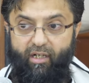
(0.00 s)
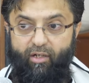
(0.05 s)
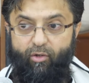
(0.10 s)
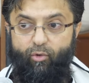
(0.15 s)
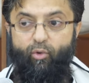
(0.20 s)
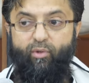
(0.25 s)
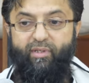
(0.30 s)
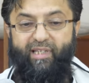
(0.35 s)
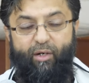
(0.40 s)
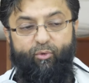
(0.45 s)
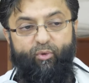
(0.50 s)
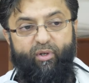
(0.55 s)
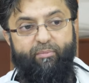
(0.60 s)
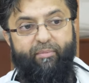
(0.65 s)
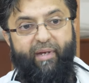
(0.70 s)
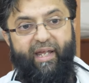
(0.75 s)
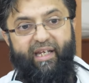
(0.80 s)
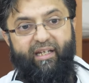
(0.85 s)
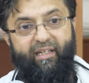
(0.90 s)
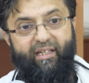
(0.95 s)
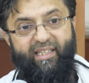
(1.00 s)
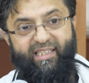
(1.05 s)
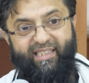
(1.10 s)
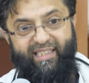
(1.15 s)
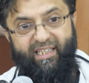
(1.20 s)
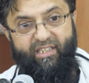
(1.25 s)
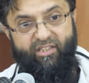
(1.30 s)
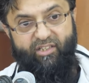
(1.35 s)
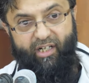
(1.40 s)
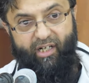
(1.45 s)
Or that we make
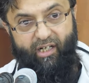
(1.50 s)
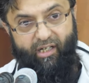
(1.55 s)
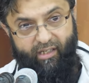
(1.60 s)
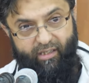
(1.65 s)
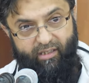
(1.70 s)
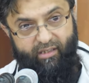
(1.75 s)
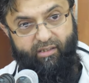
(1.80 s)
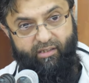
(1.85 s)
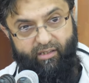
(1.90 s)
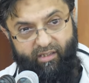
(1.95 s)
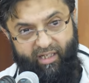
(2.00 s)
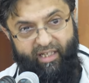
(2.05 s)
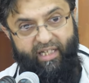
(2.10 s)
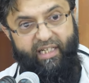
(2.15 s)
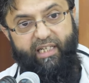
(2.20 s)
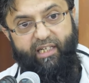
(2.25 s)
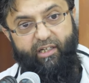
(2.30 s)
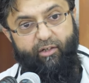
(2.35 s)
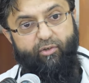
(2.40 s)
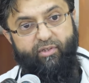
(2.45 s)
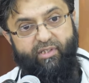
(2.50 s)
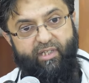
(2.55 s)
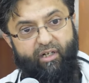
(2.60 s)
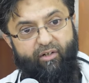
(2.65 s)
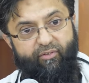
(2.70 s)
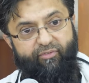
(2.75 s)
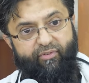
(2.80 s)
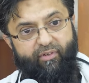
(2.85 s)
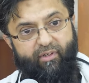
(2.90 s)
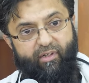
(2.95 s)
istinja, cleaning
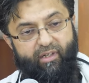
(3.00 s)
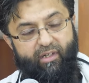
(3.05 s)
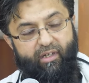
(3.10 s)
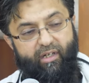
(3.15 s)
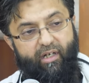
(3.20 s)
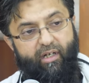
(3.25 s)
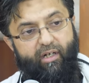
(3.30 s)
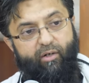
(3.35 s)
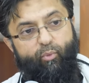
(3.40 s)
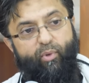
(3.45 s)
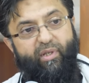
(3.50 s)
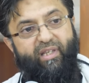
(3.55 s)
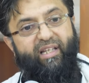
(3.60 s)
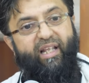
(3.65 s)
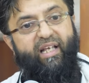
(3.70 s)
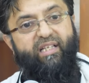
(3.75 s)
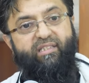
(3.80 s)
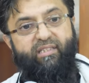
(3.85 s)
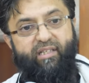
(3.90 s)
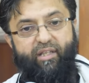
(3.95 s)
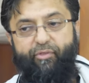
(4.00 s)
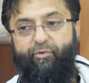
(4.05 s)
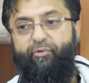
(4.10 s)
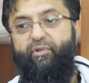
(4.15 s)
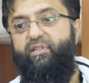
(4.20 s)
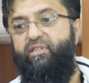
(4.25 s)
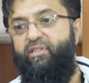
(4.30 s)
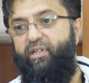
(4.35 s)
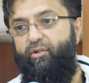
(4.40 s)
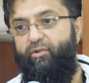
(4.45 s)
yourself, with less than three
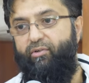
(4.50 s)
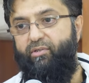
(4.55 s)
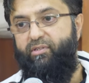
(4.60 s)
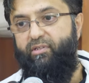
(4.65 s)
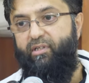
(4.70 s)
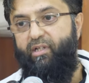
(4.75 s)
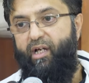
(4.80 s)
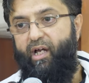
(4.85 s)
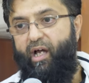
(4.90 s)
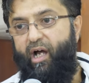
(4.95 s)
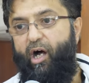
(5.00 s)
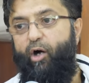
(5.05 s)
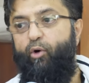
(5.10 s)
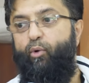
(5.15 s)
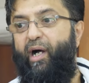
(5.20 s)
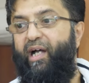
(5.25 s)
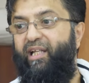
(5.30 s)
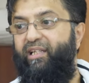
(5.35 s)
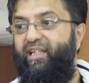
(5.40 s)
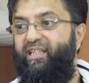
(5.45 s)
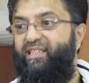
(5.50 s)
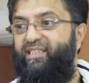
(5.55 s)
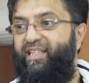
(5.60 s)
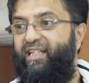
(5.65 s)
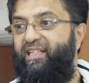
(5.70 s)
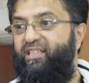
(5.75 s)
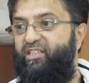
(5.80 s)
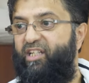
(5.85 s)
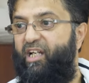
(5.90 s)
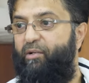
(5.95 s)
stones. Aw an
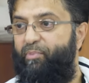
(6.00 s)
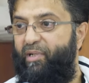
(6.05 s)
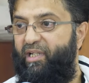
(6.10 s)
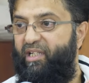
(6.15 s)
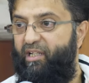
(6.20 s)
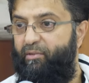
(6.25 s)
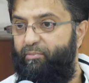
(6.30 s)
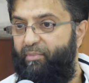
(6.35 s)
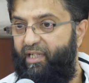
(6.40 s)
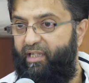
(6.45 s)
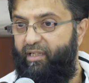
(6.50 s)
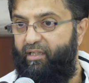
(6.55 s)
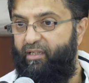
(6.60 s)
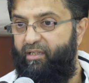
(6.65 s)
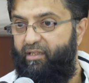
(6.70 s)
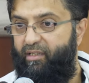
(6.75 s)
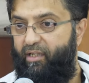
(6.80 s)
nastanjiya bil yamin.